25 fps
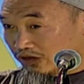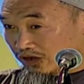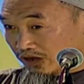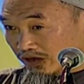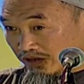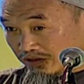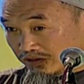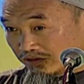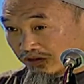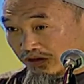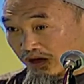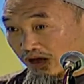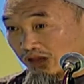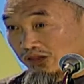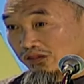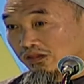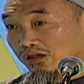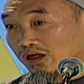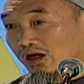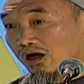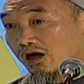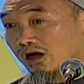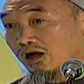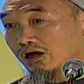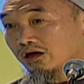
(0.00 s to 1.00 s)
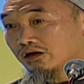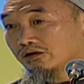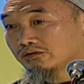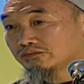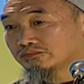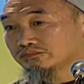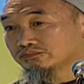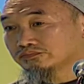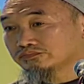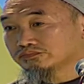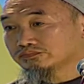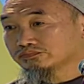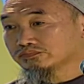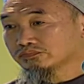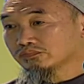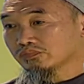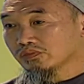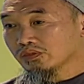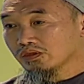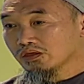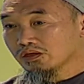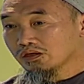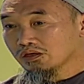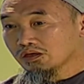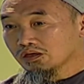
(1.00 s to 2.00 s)
in Allah.
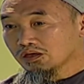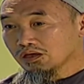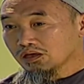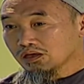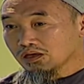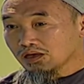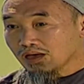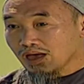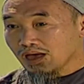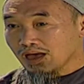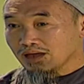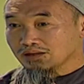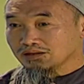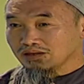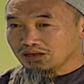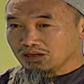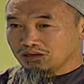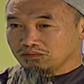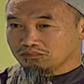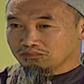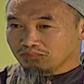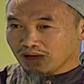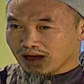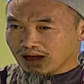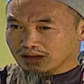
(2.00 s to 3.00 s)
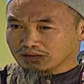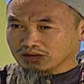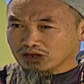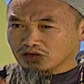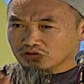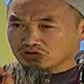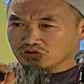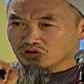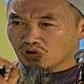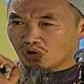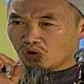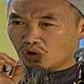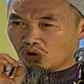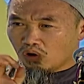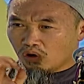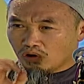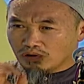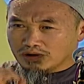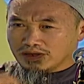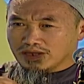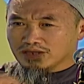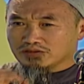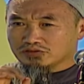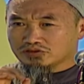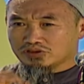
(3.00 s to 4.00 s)
And Iman is the
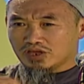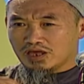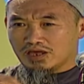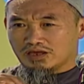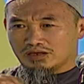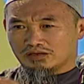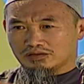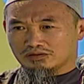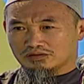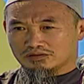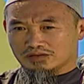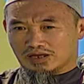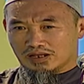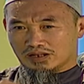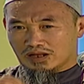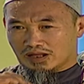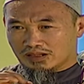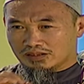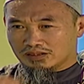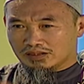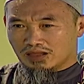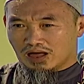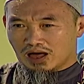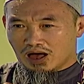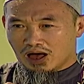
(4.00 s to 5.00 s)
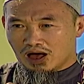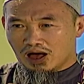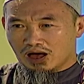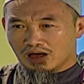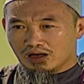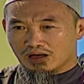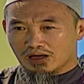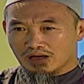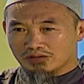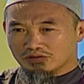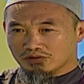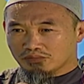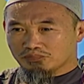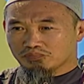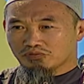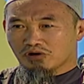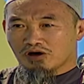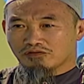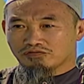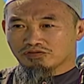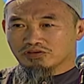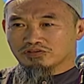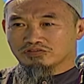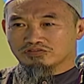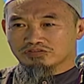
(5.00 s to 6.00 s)
only thing that Allah and the
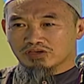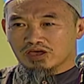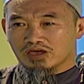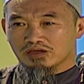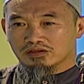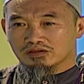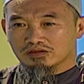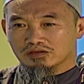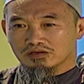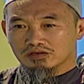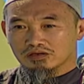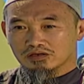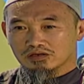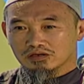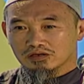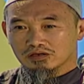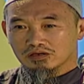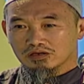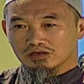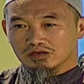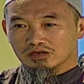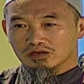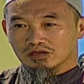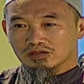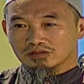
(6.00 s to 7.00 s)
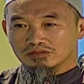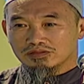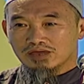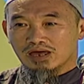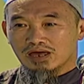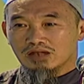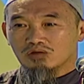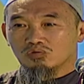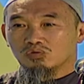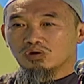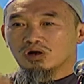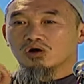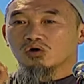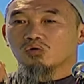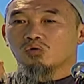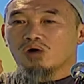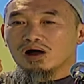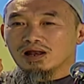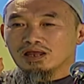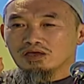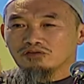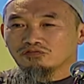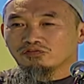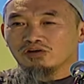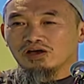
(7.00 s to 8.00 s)
Prophet said that will
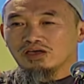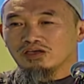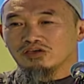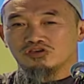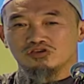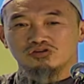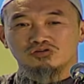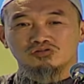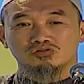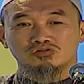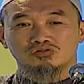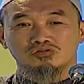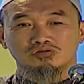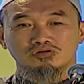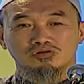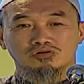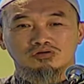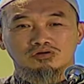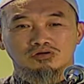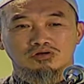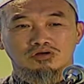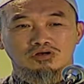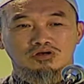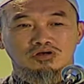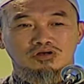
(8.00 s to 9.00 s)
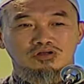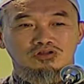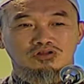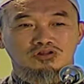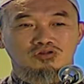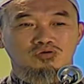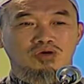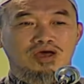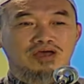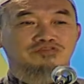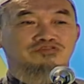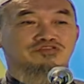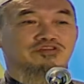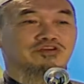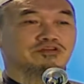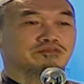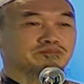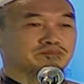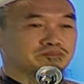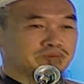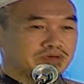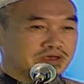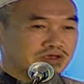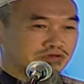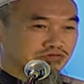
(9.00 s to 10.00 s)
qualify you to
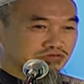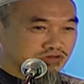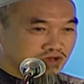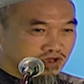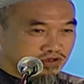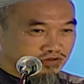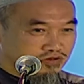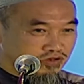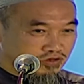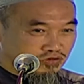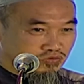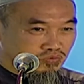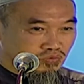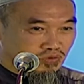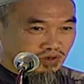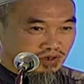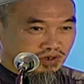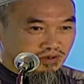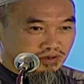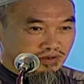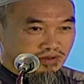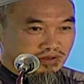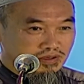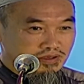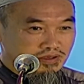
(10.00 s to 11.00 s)
achieve peace in this world